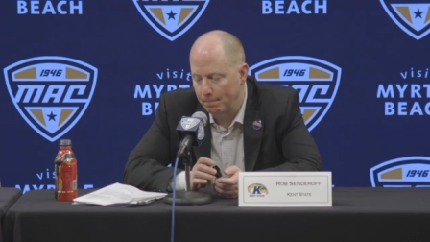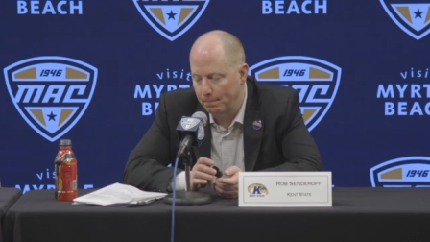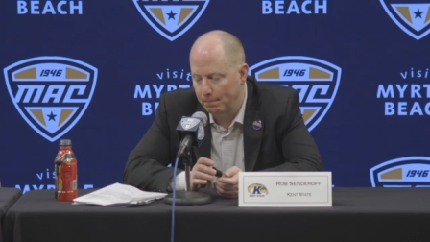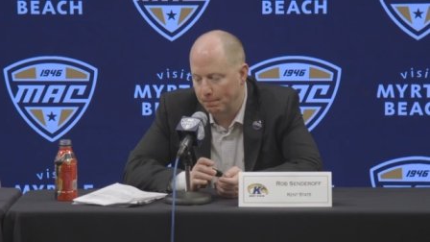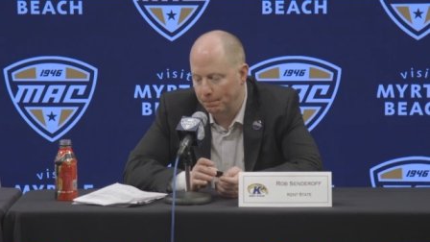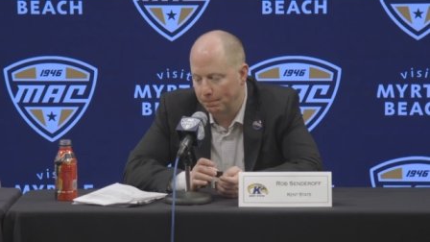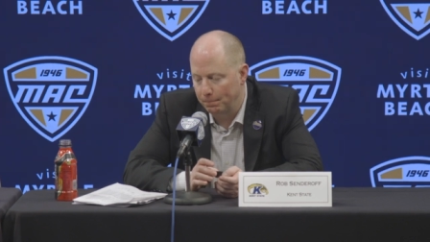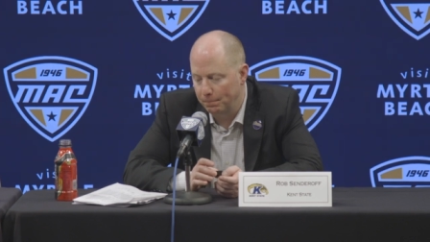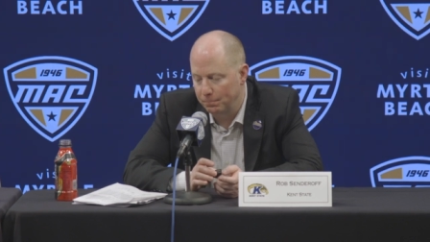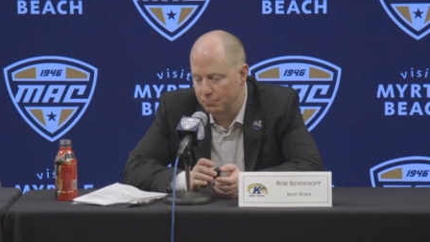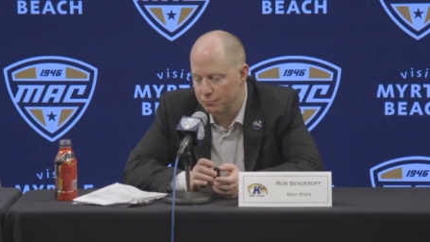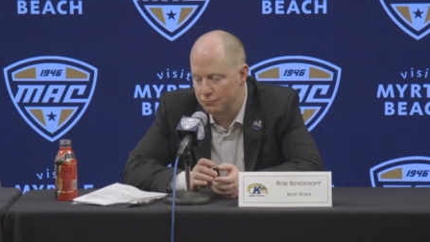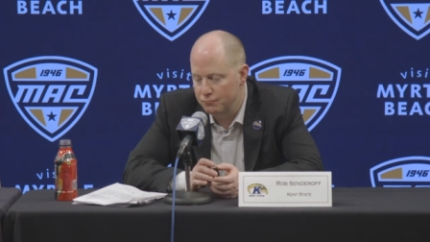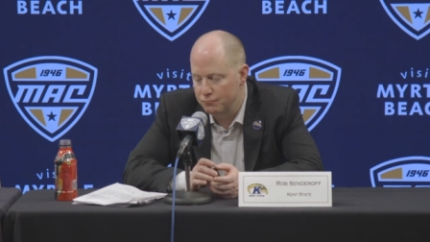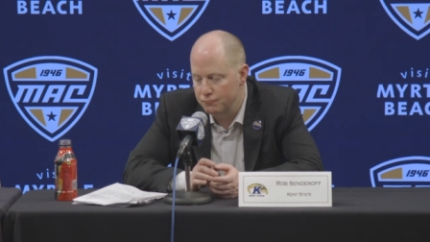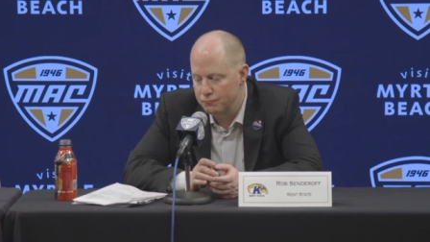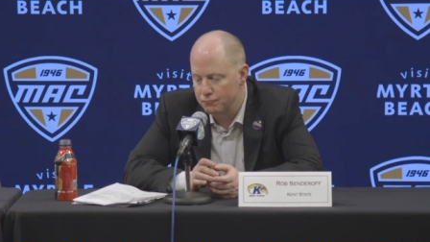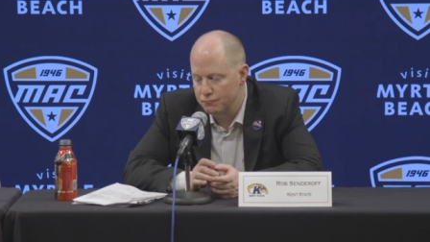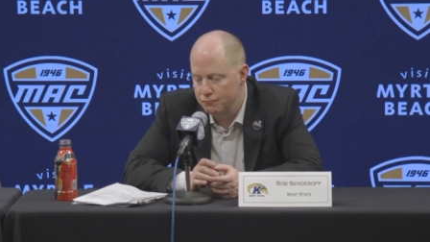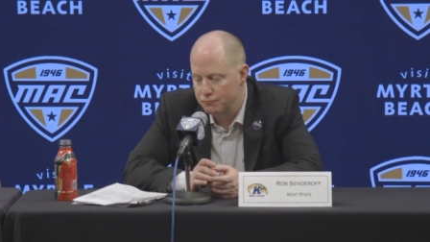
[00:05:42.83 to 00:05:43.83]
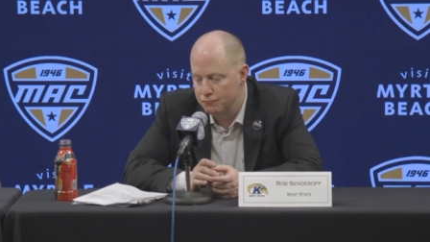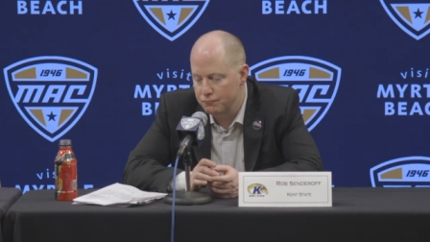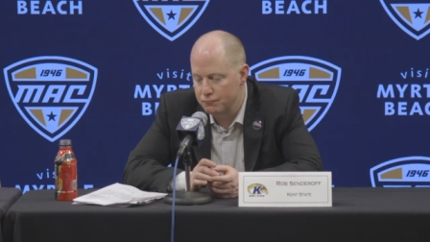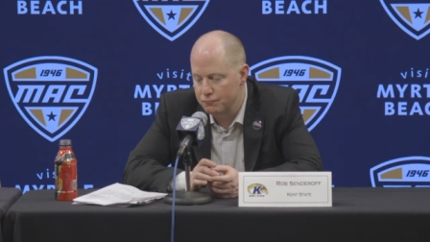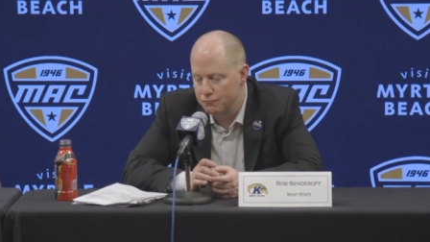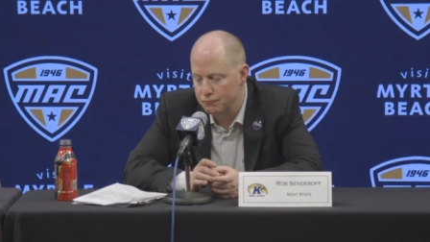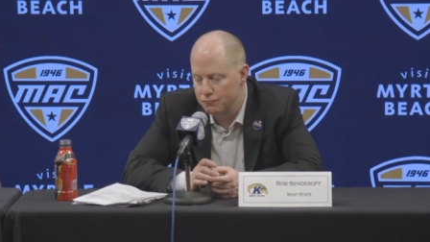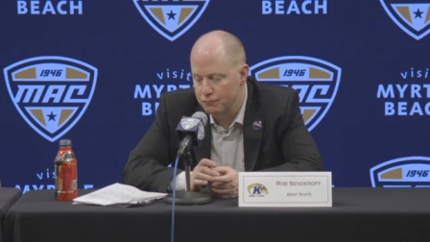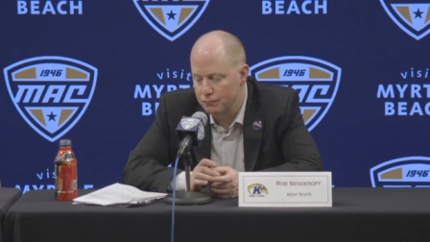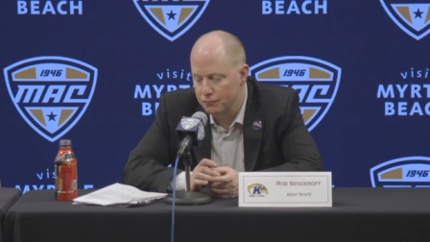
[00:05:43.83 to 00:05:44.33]
the injury he had earlier? Was it
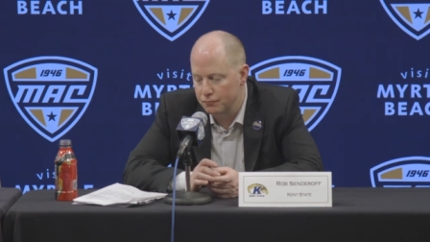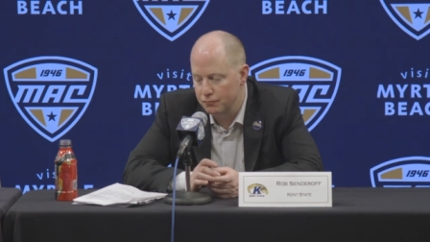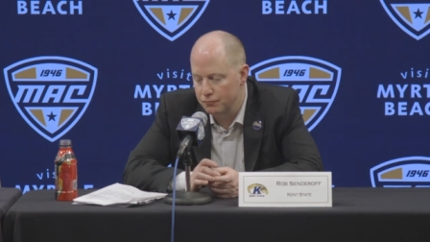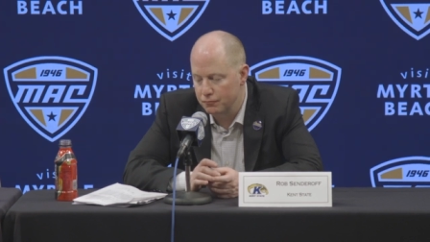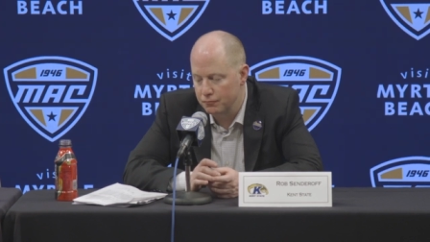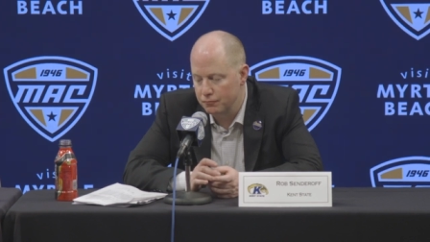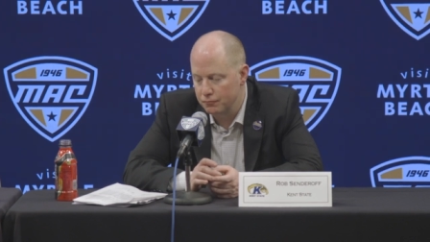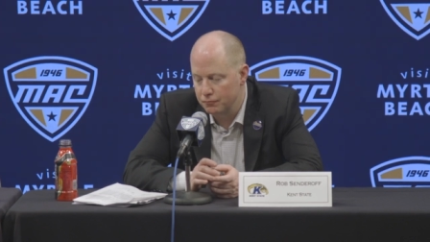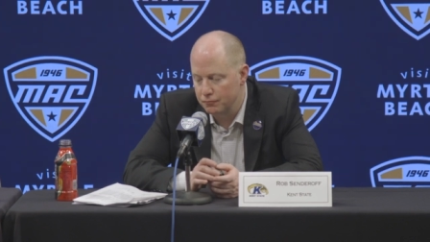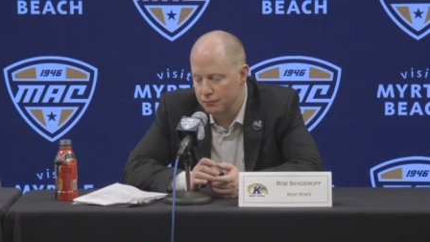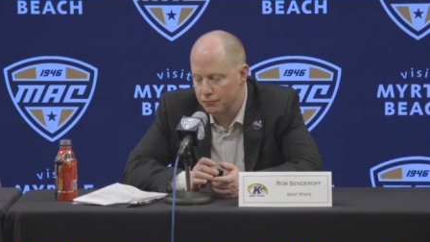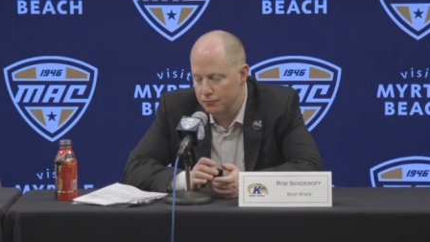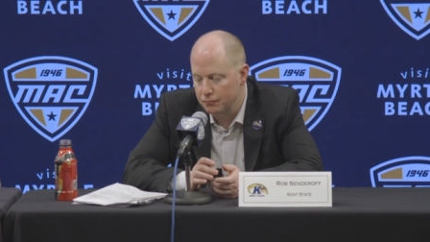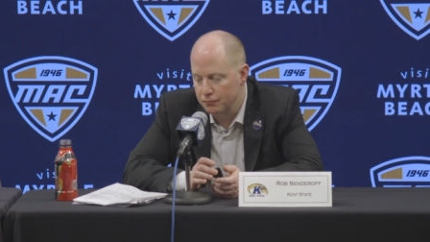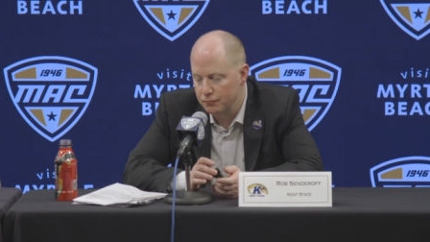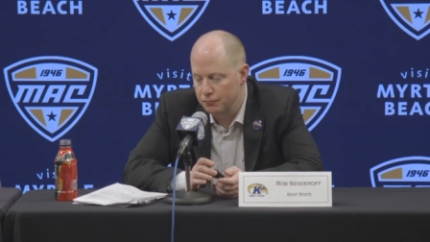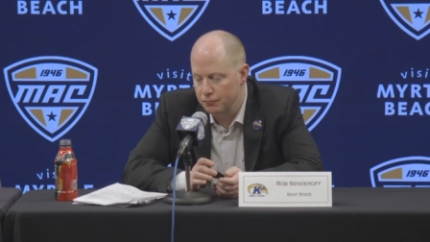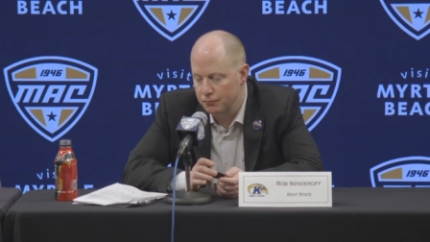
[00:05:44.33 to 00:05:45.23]
something new that flared up?